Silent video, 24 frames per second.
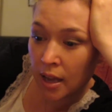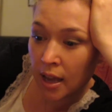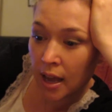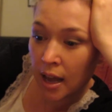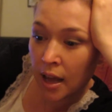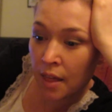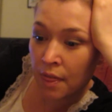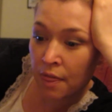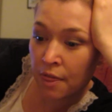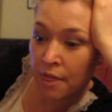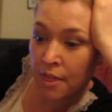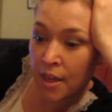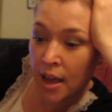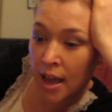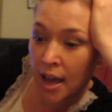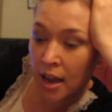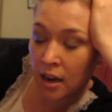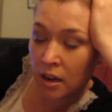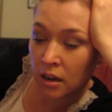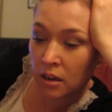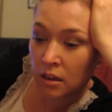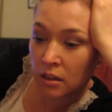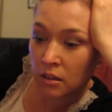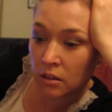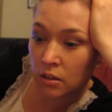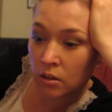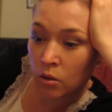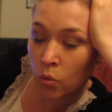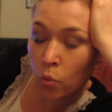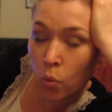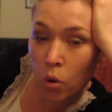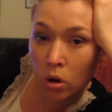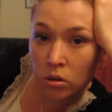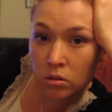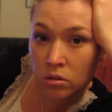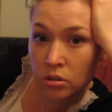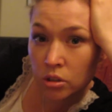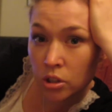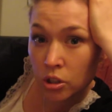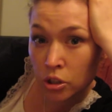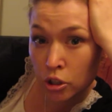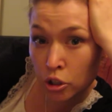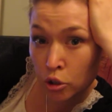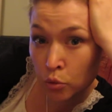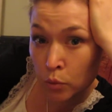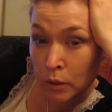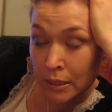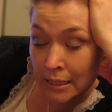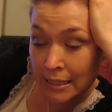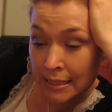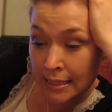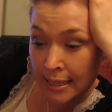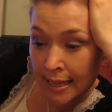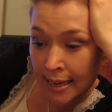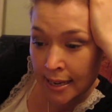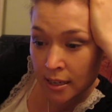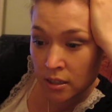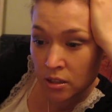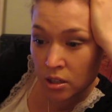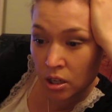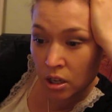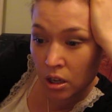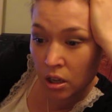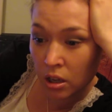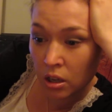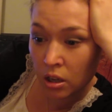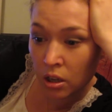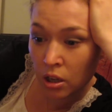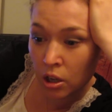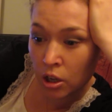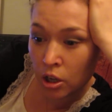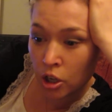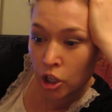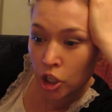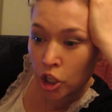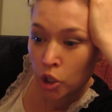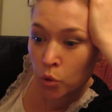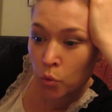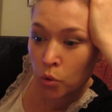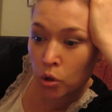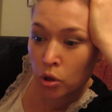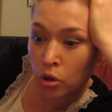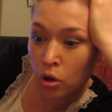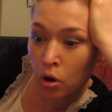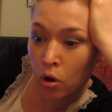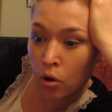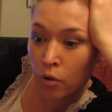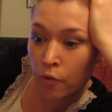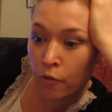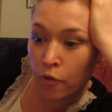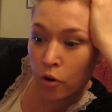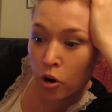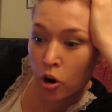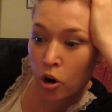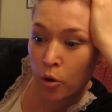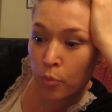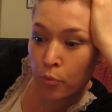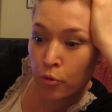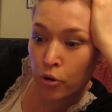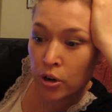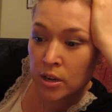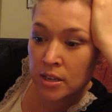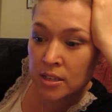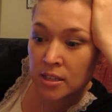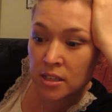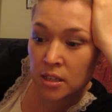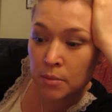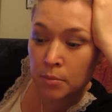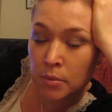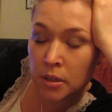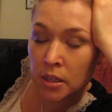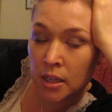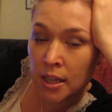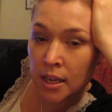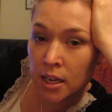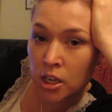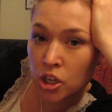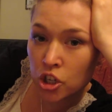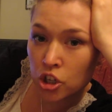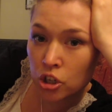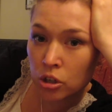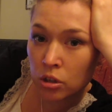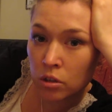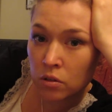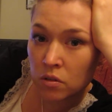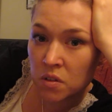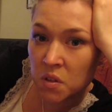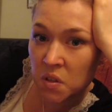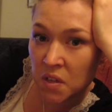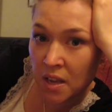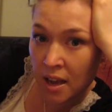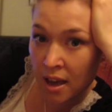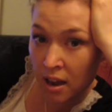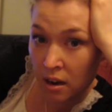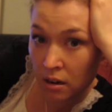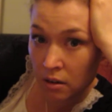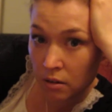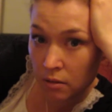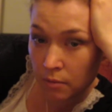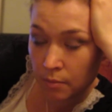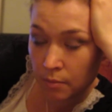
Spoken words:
and then 1 to 2 weeks later you will go for a pre-stimulation scan.